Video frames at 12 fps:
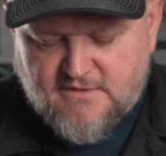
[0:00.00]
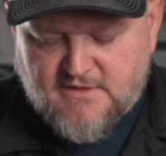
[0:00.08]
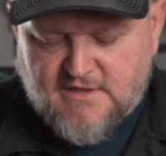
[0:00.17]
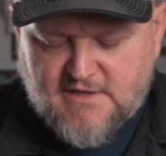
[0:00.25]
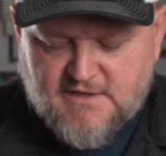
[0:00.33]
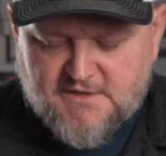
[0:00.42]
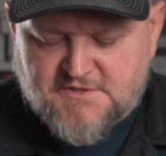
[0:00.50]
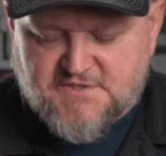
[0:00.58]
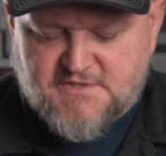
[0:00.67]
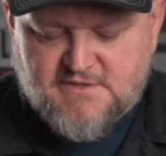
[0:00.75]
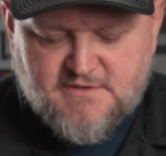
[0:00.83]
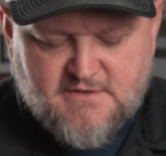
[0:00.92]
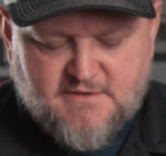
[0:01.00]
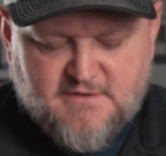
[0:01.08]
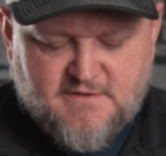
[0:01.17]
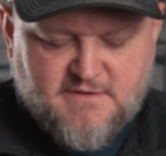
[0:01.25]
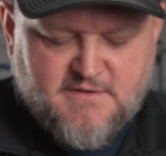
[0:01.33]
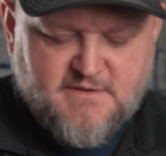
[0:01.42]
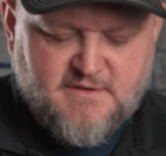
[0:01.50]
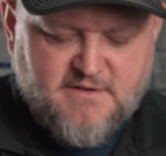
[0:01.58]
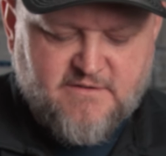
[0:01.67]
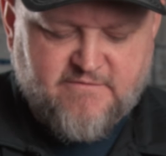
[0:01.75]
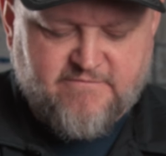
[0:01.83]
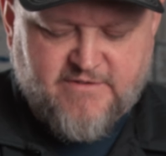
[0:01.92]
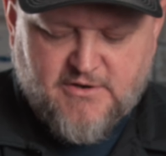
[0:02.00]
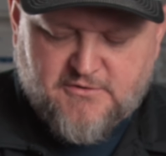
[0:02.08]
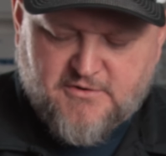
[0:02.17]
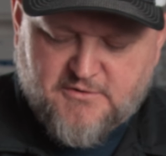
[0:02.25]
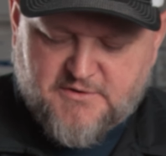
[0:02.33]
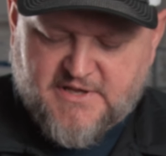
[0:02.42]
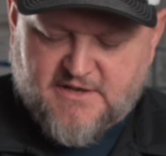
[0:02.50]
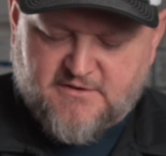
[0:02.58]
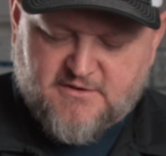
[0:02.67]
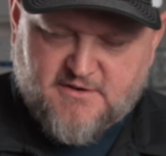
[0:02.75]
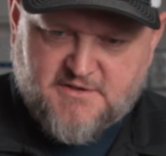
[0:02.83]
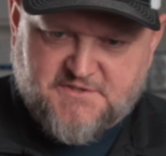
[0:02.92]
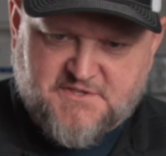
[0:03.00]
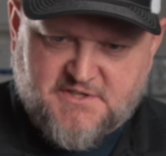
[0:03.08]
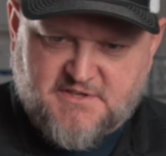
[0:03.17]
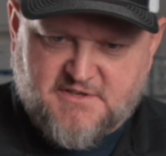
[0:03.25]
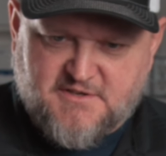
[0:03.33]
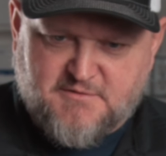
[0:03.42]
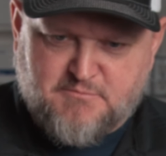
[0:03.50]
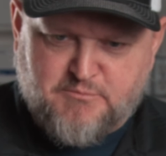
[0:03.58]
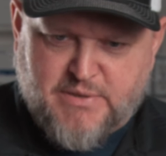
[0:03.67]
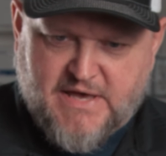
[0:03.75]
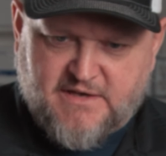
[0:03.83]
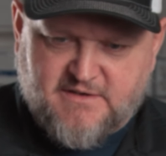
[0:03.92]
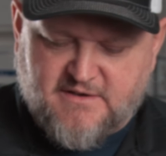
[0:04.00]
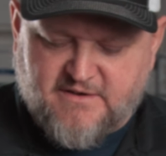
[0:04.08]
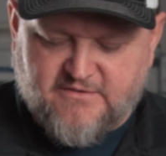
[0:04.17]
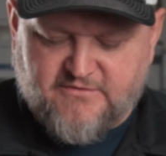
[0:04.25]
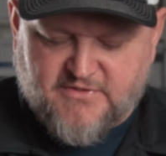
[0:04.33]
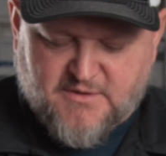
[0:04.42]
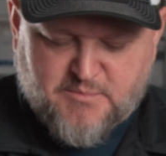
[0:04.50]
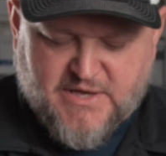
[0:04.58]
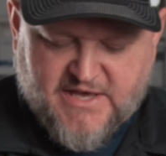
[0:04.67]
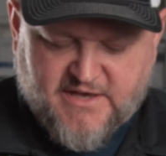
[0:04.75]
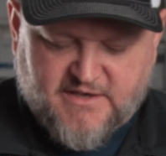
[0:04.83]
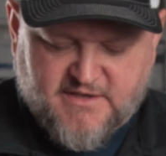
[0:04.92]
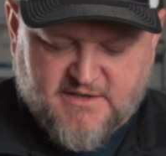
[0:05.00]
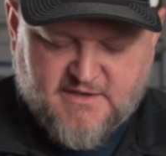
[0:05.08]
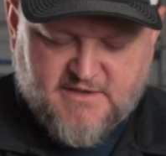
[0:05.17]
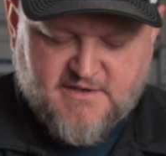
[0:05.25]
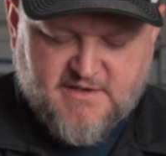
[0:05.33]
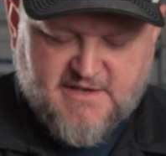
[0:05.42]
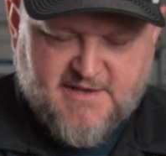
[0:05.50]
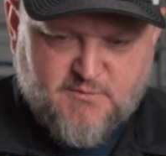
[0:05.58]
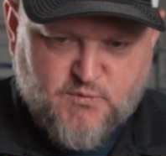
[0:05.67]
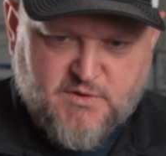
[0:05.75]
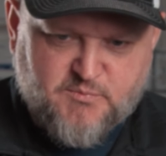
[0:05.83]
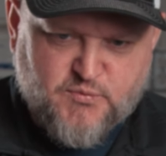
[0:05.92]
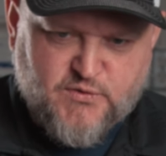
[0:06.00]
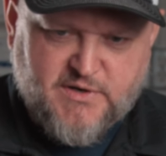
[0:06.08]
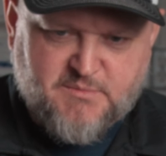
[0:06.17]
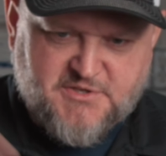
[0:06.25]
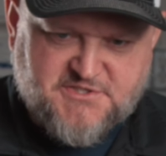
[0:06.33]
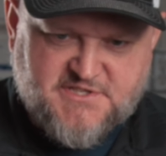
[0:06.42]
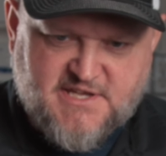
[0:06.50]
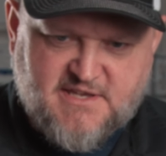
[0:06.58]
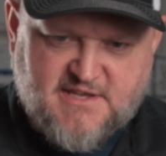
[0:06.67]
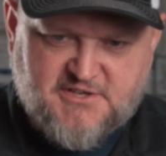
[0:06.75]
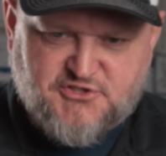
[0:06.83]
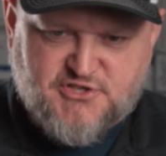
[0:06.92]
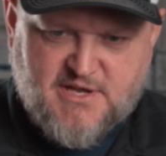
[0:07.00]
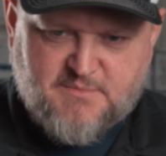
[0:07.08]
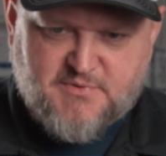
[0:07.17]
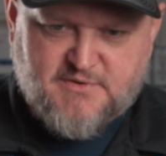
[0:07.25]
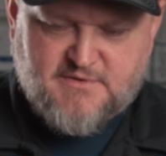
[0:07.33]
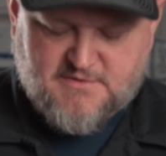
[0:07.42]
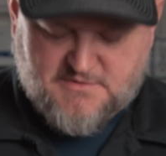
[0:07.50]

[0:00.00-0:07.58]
These Velcro down onto the back of the bag and will pretty much take any shape